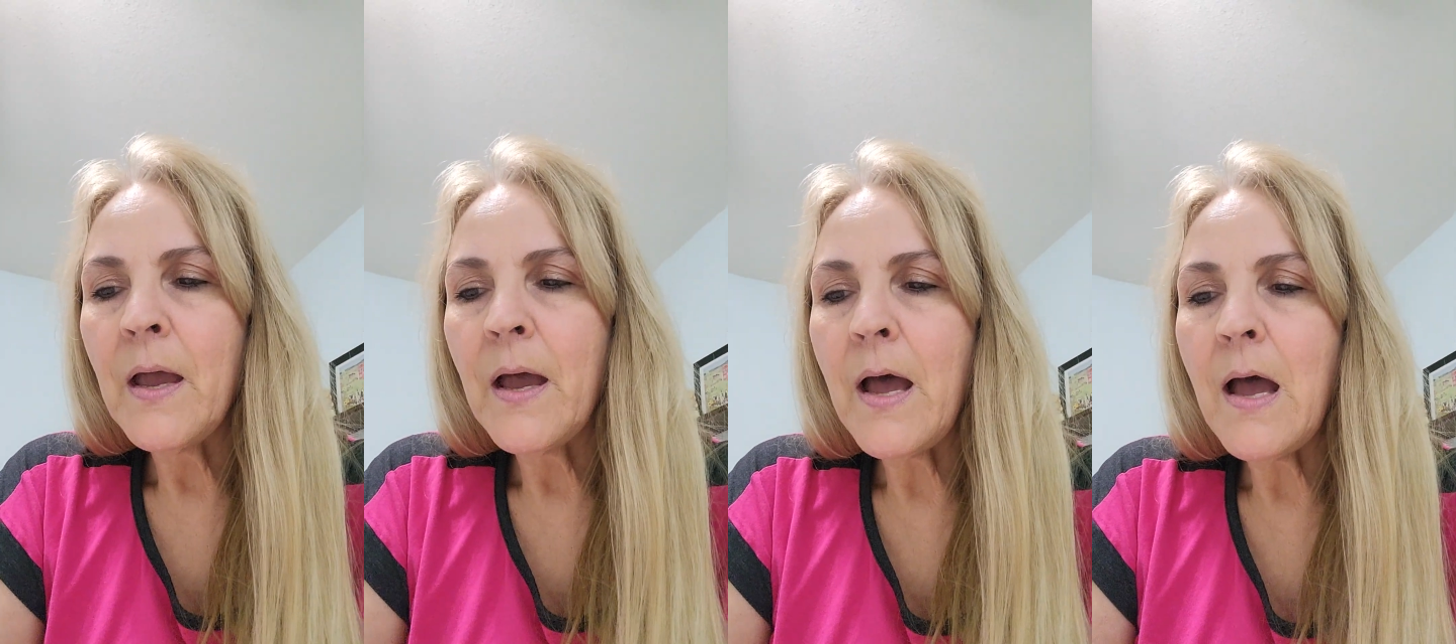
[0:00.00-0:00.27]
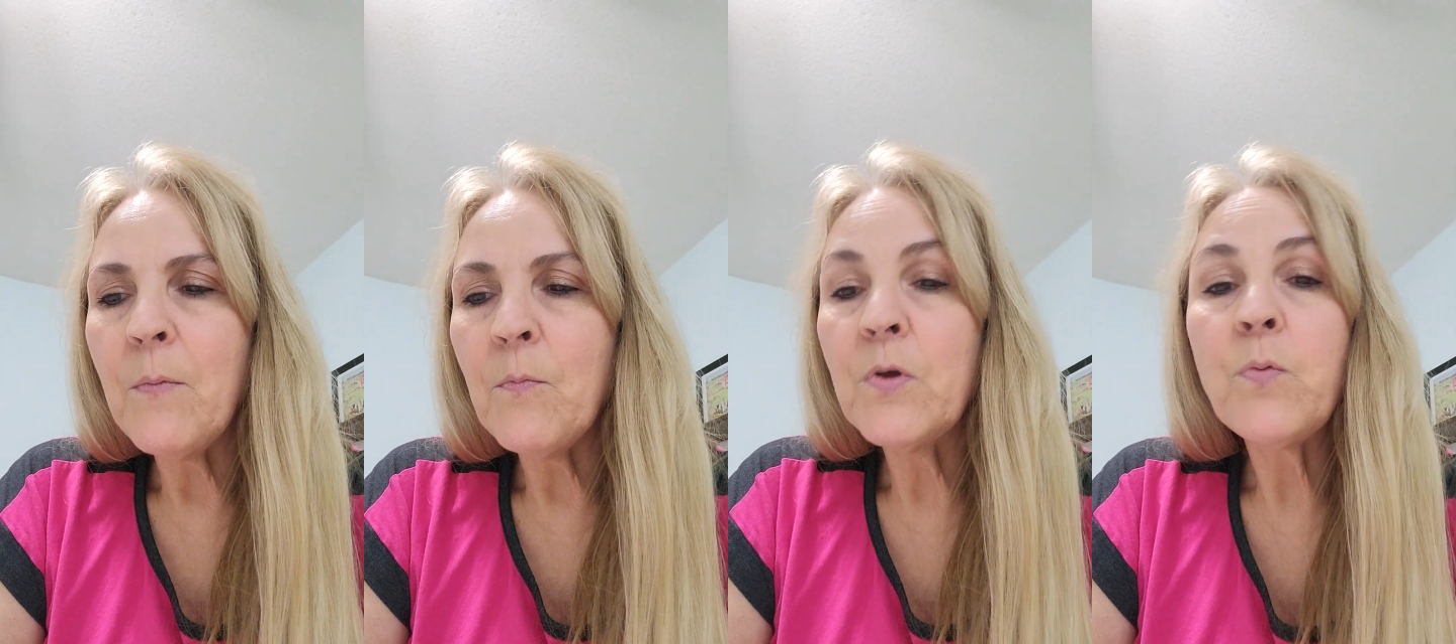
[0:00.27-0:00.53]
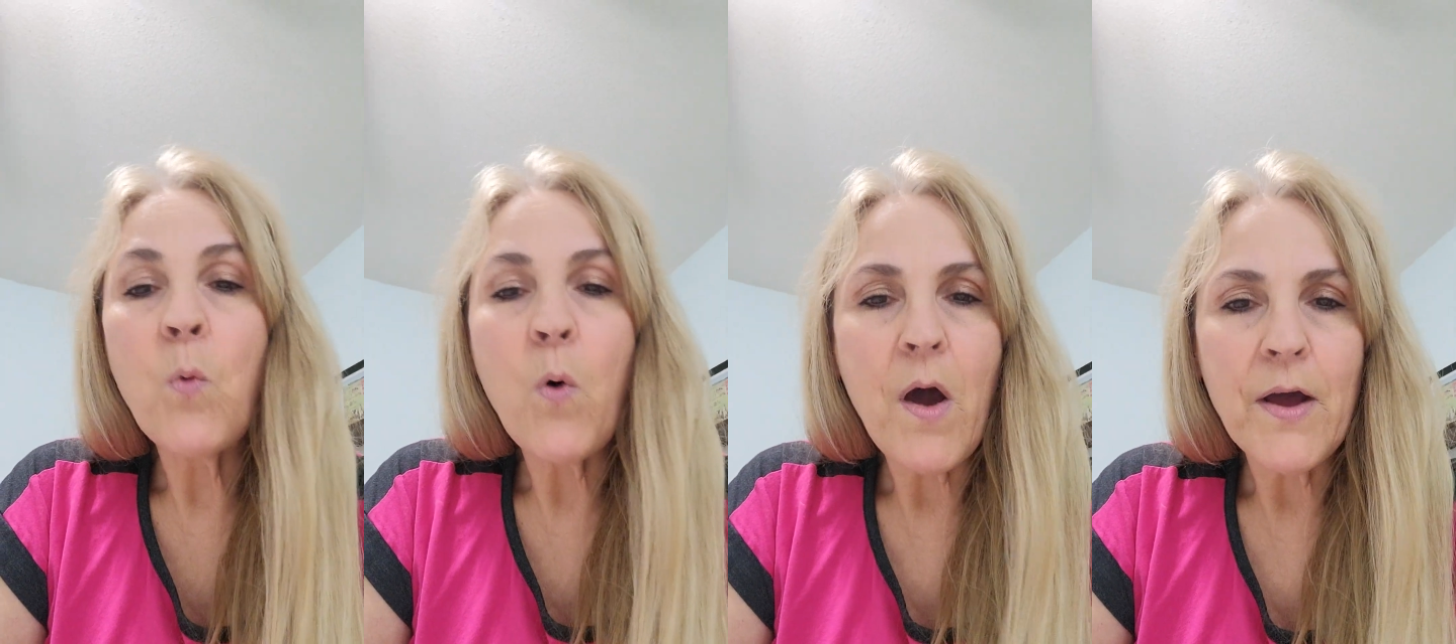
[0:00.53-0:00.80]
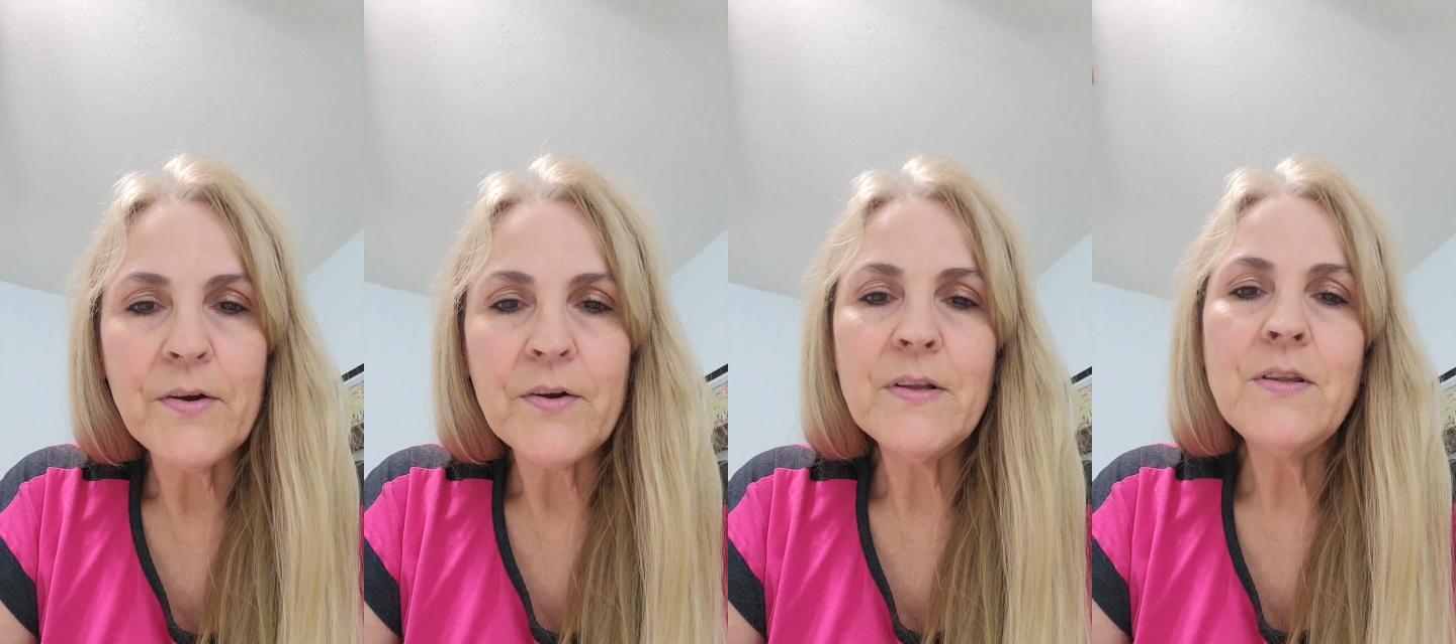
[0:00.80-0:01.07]
with
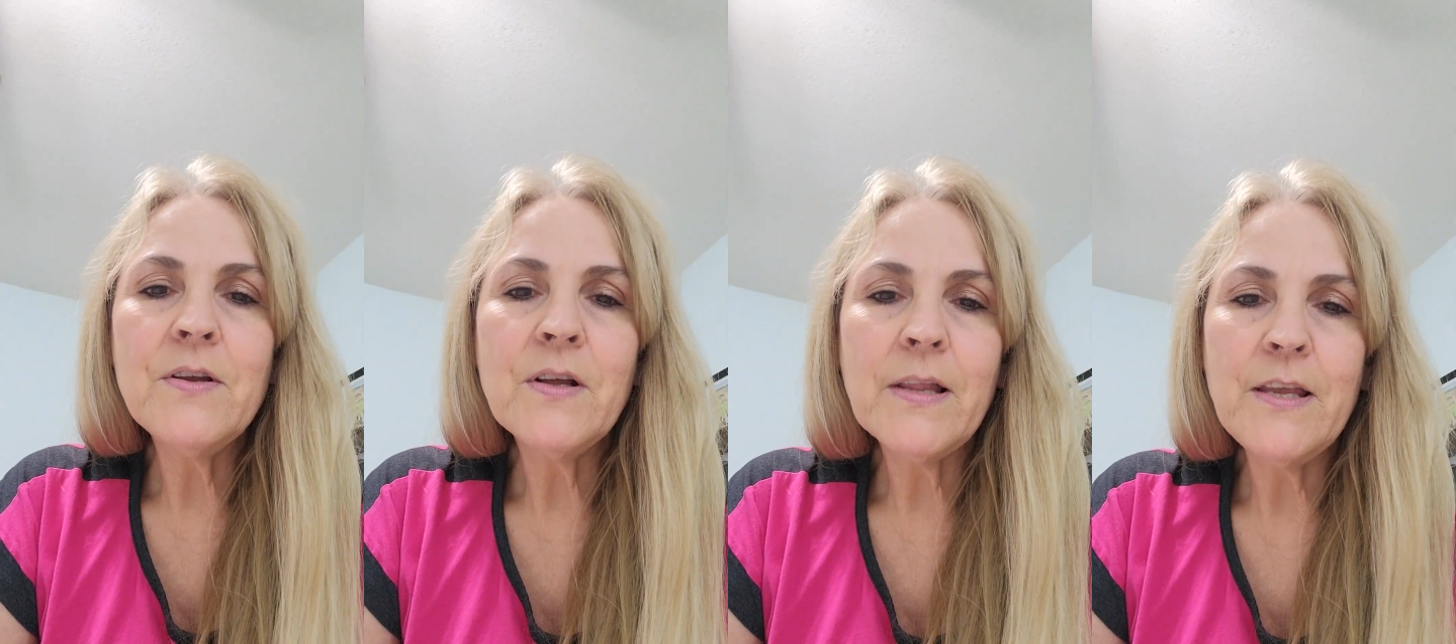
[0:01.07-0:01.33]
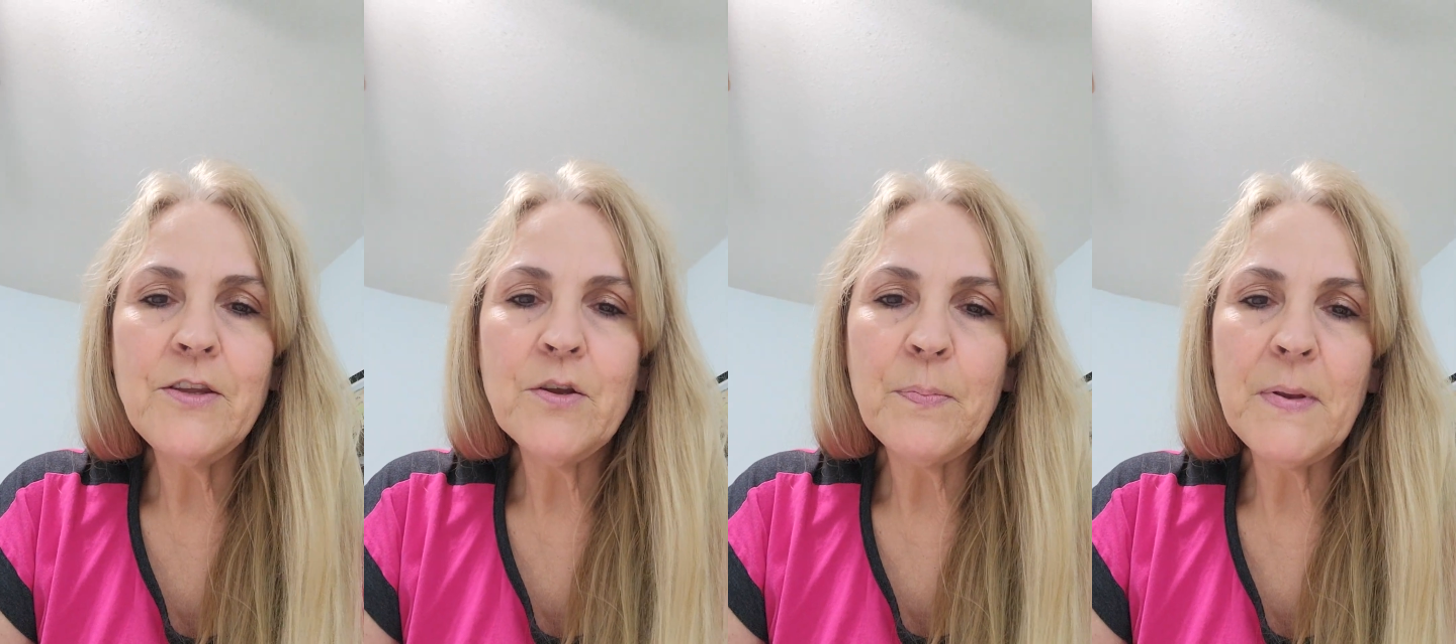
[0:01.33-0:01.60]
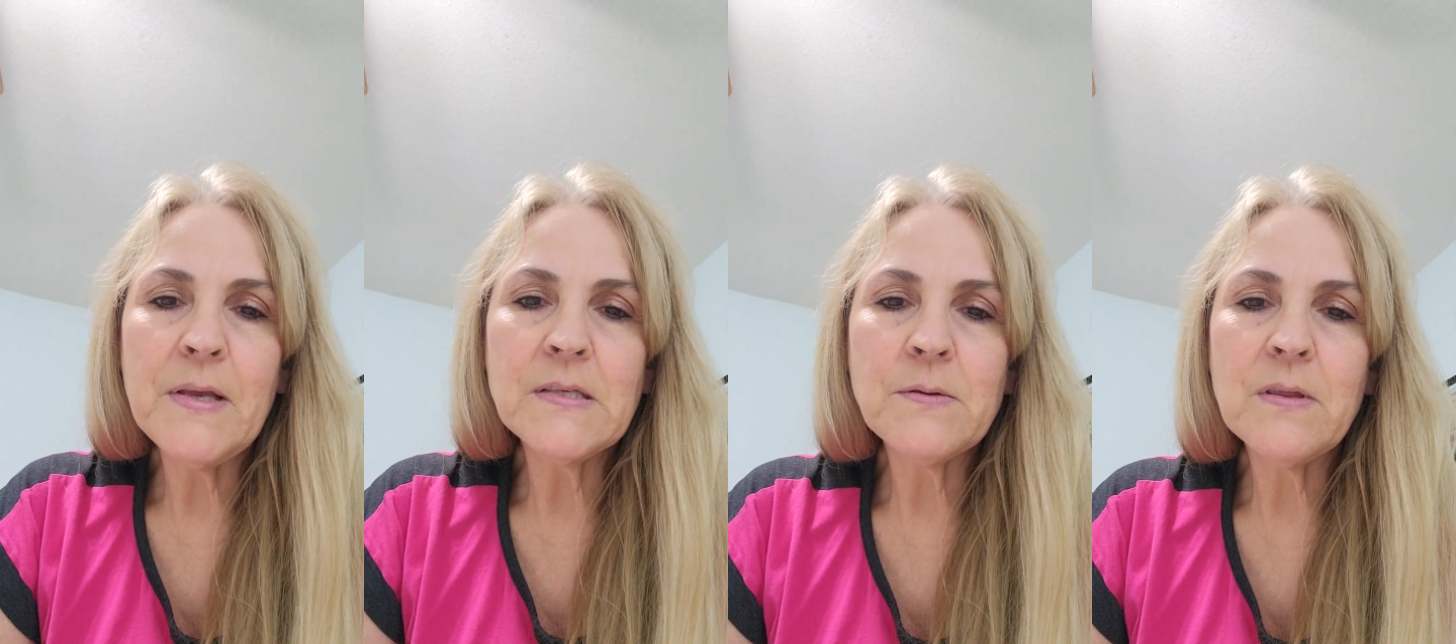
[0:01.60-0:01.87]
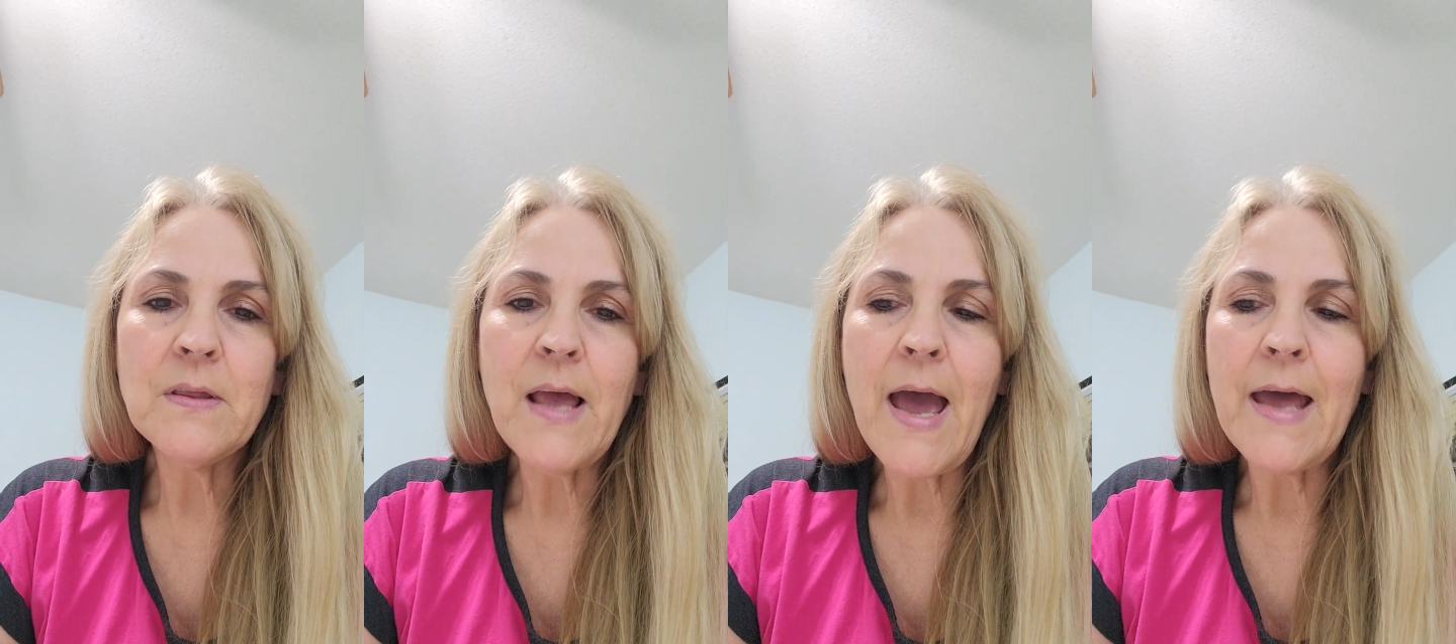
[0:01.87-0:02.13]
water, and you clean your piece
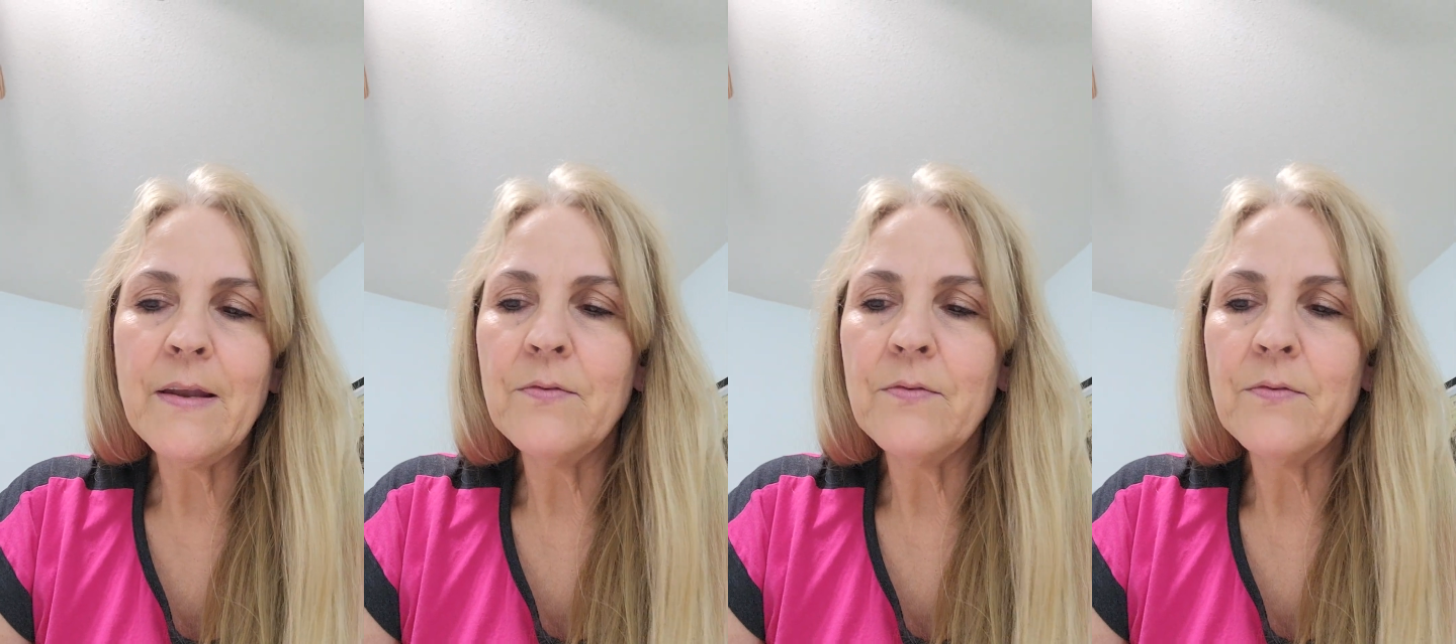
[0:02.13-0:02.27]
with that,